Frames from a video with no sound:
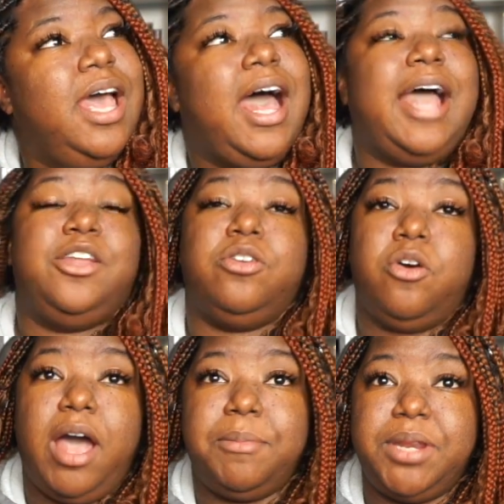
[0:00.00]
I don't know
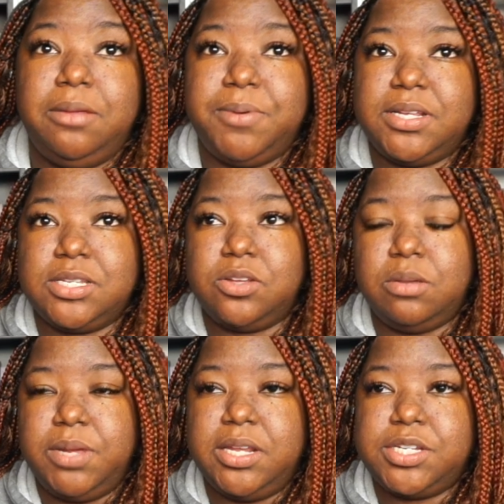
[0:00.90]
how many books is going to
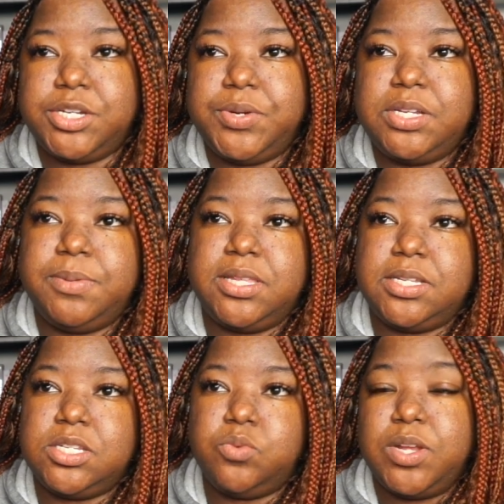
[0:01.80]
be in the series, but this
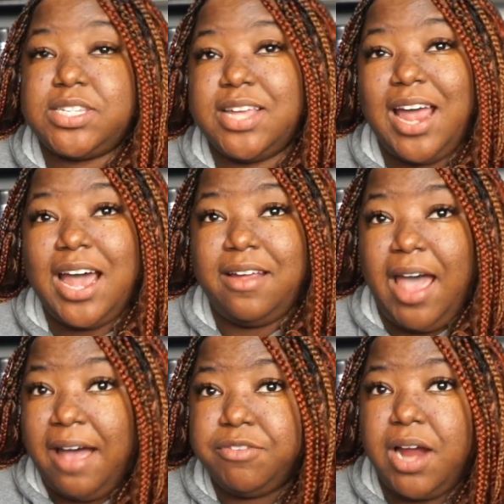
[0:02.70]
is the one set
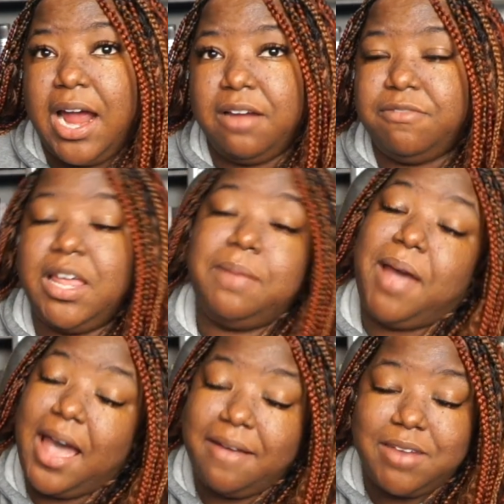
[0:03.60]
after Iron Flame. I
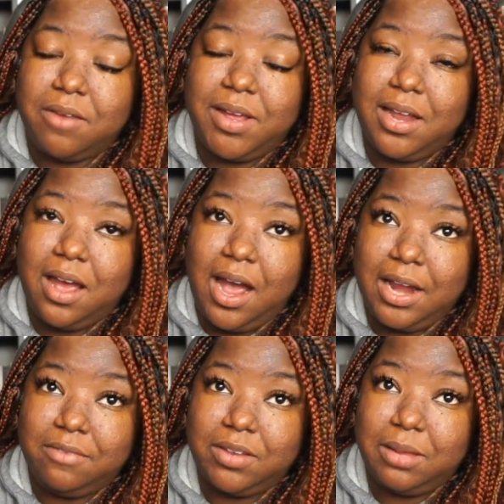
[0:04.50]
have not read
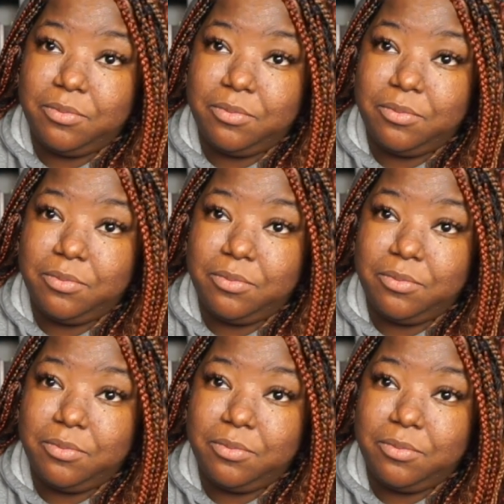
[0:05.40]
Iron Flame.